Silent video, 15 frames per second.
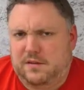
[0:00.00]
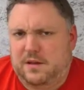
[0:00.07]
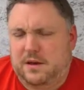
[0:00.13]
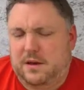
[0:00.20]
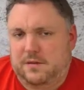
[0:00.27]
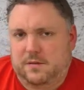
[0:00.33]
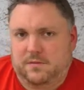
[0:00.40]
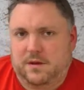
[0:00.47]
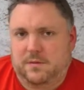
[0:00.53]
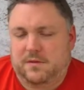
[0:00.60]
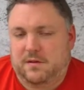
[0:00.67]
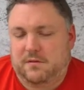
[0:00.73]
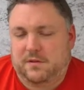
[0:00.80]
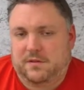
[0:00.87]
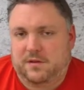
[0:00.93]
They're, sometimes
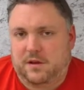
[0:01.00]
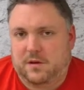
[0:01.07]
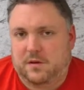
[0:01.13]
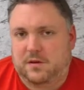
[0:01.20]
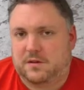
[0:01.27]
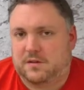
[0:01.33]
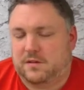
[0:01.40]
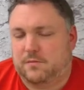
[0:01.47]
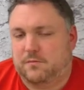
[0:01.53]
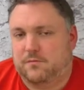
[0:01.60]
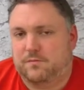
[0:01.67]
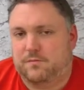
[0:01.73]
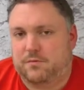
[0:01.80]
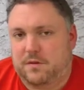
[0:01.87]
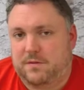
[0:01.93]
they're unsecured, as some
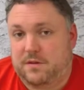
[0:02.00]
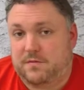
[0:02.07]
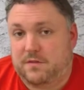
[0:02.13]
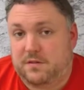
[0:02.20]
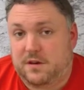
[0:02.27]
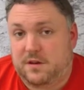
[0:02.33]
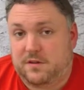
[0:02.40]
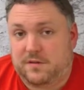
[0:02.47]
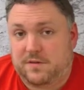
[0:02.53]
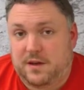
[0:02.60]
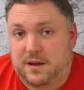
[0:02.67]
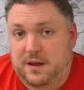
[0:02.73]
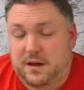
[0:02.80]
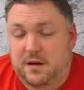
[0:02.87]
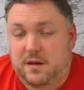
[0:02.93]
previous researchers
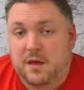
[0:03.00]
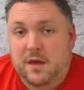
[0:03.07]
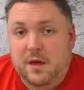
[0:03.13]
found out.